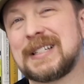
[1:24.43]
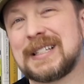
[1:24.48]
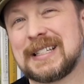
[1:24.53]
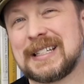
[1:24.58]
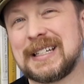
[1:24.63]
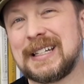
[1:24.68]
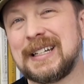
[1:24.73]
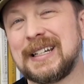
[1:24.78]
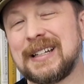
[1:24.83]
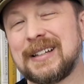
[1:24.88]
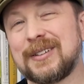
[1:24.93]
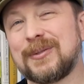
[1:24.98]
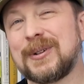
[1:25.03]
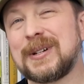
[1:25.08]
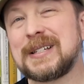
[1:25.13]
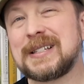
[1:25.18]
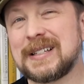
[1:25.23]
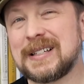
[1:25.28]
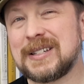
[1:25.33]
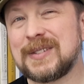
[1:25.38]
see in the
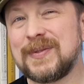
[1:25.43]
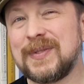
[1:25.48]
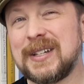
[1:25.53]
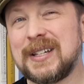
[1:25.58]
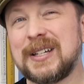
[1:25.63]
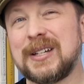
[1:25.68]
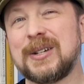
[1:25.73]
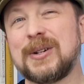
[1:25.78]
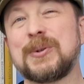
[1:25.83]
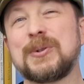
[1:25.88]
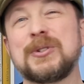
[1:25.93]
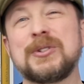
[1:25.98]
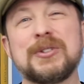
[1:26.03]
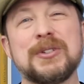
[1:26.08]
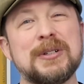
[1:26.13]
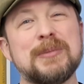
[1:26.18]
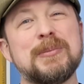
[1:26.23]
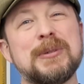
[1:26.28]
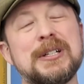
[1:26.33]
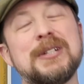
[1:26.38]
rest of this video
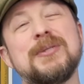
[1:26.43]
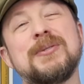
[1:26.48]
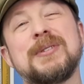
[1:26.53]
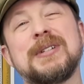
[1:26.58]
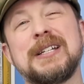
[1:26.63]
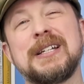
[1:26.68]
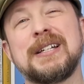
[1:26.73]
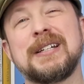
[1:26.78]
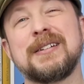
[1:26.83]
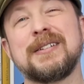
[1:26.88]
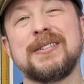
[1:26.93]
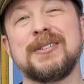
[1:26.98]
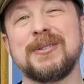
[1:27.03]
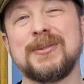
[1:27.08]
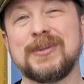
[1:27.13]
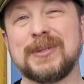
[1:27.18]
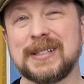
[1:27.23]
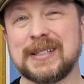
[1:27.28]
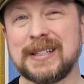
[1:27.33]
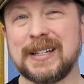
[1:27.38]
should be unique to
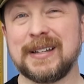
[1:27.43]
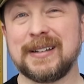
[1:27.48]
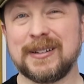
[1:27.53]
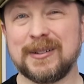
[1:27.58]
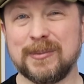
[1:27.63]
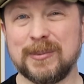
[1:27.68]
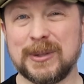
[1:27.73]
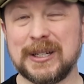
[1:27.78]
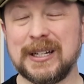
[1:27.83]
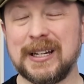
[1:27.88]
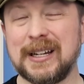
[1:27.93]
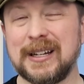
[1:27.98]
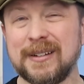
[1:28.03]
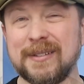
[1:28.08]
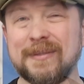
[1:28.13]
Intended Being.